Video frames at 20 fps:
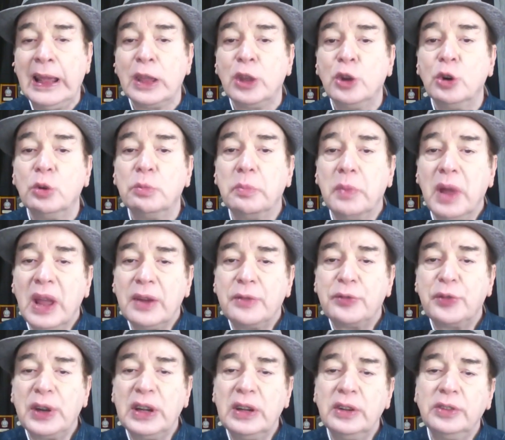You
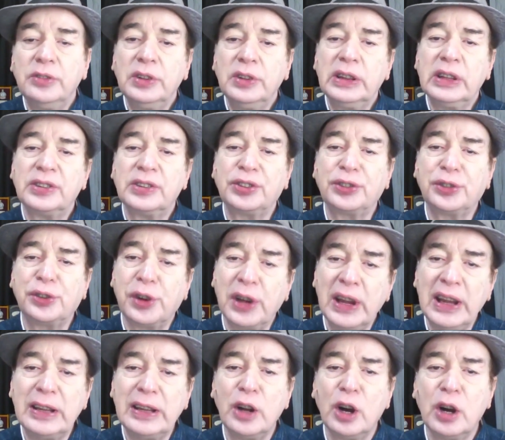make friends with a
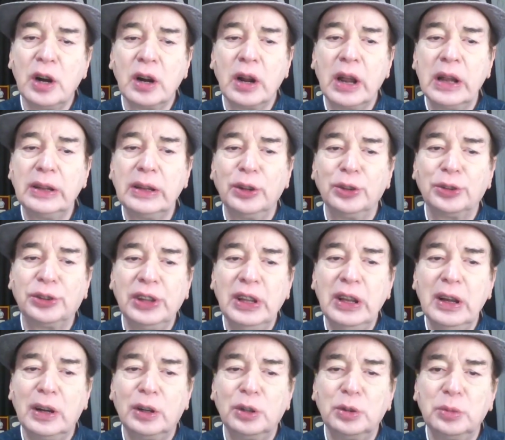stray dog and you
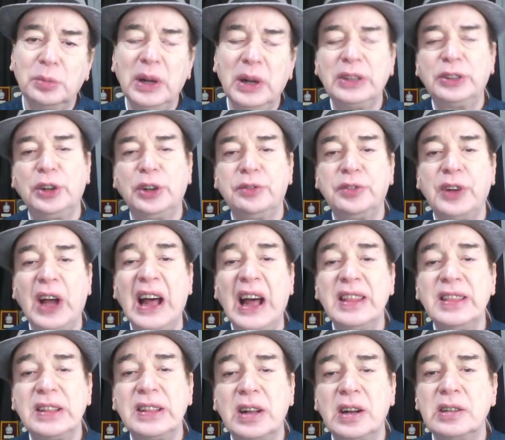see how much of
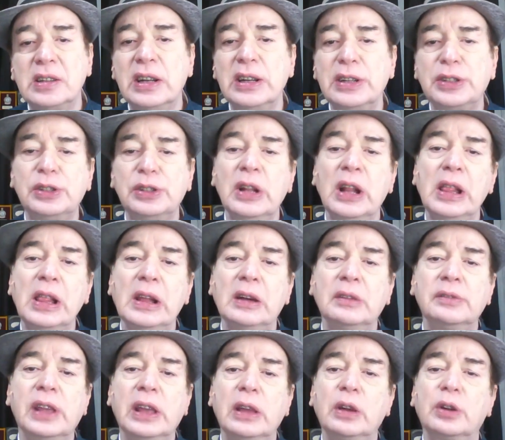unconditional
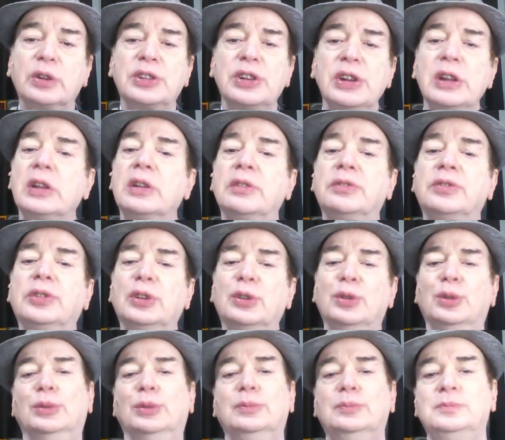love he or she gives
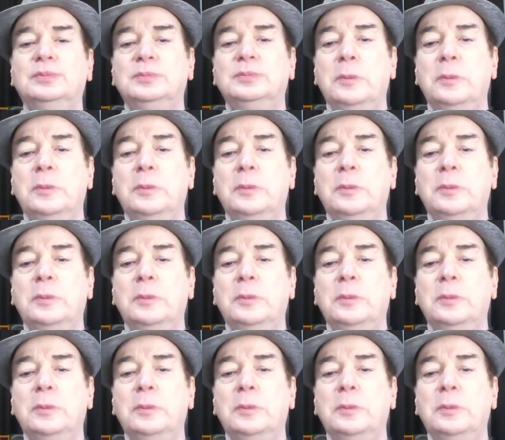you.